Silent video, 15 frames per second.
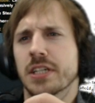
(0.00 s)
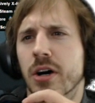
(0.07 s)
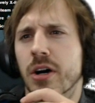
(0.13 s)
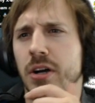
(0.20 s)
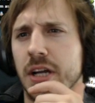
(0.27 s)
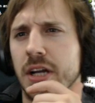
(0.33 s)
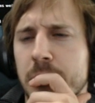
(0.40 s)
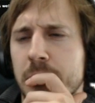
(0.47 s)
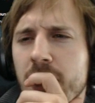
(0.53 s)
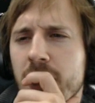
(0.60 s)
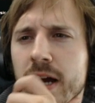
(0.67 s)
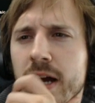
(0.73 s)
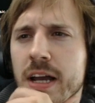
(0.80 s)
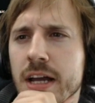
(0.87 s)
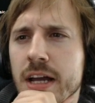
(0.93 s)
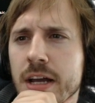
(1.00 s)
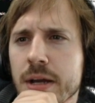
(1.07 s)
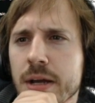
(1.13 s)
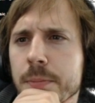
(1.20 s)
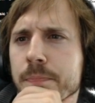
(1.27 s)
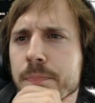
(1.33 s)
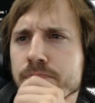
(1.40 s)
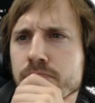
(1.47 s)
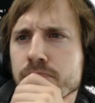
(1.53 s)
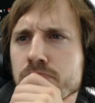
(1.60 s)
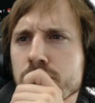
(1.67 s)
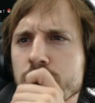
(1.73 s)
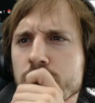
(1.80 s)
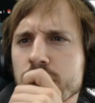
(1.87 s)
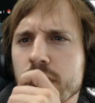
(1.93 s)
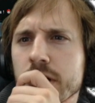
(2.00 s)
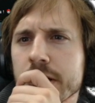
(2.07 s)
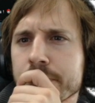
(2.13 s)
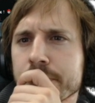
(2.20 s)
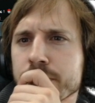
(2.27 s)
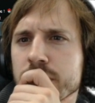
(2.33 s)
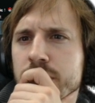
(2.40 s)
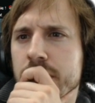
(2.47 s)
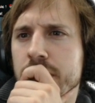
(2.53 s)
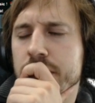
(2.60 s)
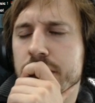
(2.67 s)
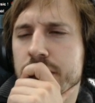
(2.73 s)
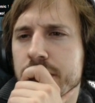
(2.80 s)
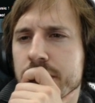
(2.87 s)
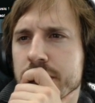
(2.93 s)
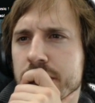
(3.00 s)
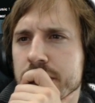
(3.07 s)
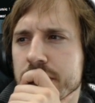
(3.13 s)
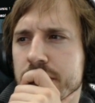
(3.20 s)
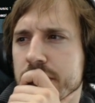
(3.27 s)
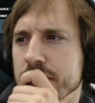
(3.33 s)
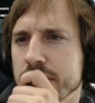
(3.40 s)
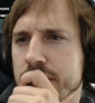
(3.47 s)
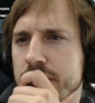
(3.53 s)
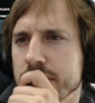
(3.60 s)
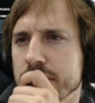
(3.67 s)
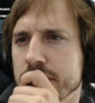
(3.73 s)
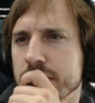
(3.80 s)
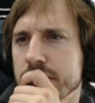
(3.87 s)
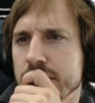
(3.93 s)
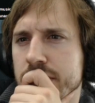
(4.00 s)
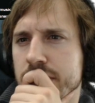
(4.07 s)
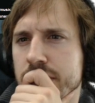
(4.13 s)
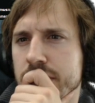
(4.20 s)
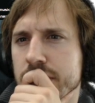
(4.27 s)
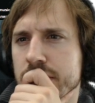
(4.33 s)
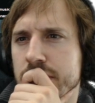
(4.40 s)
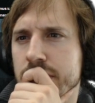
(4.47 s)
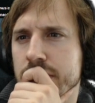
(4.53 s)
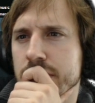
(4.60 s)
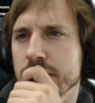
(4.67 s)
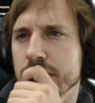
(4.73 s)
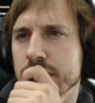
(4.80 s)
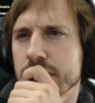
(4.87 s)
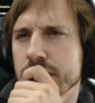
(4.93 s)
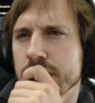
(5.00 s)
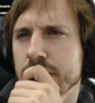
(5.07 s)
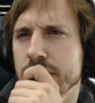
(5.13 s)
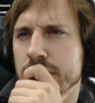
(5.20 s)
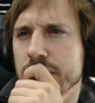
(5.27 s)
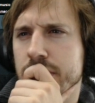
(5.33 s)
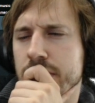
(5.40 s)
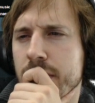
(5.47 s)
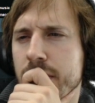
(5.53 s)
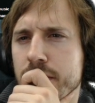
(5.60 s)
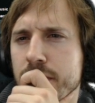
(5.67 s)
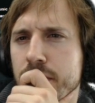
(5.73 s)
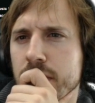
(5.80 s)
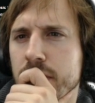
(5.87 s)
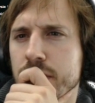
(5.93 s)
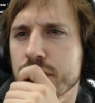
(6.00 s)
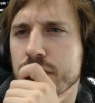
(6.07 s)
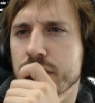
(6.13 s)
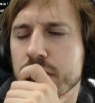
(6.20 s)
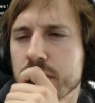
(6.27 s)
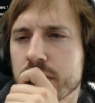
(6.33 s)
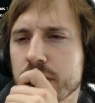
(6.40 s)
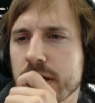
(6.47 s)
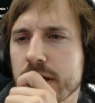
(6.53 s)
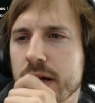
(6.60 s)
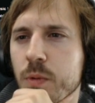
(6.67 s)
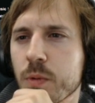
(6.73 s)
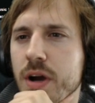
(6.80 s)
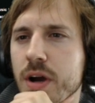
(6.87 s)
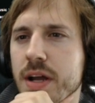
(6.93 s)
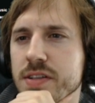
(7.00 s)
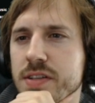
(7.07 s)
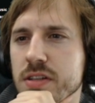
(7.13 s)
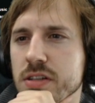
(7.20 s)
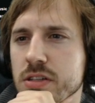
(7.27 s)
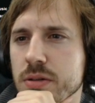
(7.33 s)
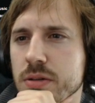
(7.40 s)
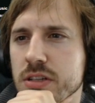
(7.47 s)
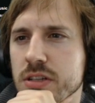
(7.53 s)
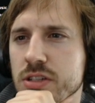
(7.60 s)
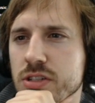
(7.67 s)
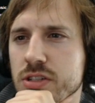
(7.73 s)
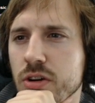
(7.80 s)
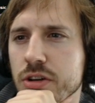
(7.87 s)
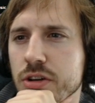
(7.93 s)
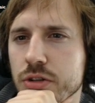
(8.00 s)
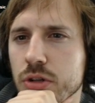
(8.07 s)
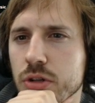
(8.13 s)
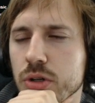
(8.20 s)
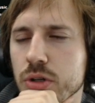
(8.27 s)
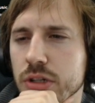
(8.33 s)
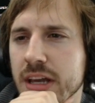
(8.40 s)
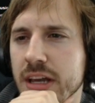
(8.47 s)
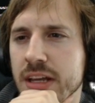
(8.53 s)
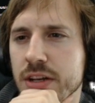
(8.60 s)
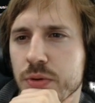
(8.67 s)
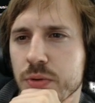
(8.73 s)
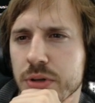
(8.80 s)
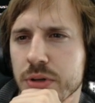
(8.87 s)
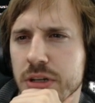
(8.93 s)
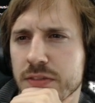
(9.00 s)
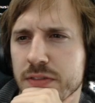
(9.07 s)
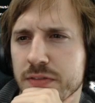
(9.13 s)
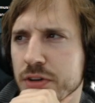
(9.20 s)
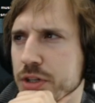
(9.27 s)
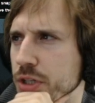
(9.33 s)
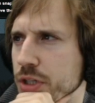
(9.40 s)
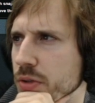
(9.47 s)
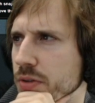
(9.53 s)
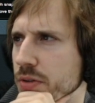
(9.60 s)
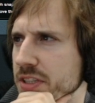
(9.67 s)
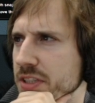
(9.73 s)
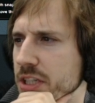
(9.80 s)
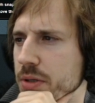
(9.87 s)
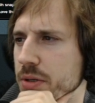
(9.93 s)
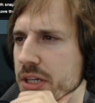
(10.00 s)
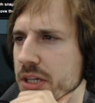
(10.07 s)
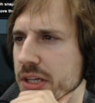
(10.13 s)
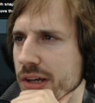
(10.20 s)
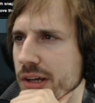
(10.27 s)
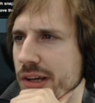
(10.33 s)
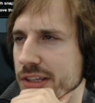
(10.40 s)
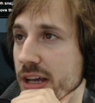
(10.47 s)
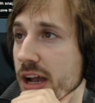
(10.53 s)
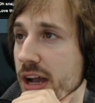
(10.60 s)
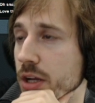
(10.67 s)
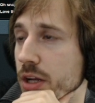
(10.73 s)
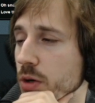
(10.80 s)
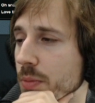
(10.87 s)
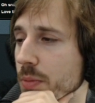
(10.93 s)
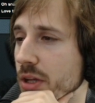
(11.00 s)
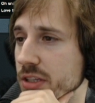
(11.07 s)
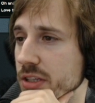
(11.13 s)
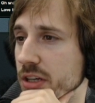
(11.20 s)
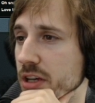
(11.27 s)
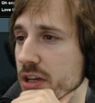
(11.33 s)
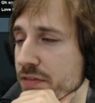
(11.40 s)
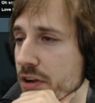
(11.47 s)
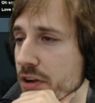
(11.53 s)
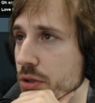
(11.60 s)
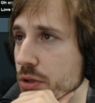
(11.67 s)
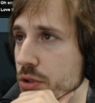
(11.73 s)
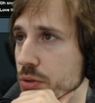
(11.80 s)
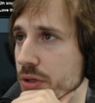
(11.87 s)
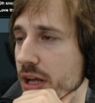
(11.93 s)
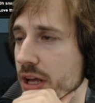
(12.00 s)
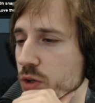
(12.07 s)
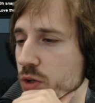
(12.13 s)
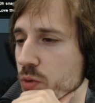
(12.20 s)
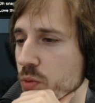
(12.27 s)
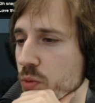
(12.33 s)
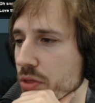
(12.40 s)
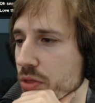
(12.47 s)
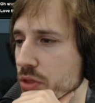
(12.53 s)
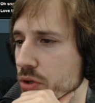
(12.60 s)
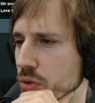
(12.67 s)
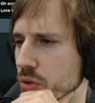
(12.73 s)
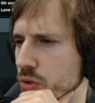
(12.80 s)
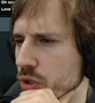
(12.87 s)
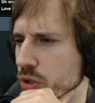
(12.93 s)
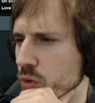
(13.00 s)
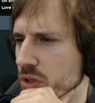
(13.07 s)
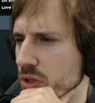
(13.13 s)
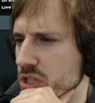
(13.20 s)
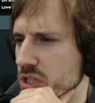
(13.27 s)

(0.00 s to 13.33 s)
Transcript: Okay, um, sorry, sorry, sorry, sorry, sorry, sorry, sorry, sorry, sorry, sorry, sorry. I think you can just go to, yeah. Why is this, so? it's hard to look and read, vertical tearing. Uh, yeah, I know, but uh, if I don't do that, you won't do, you won't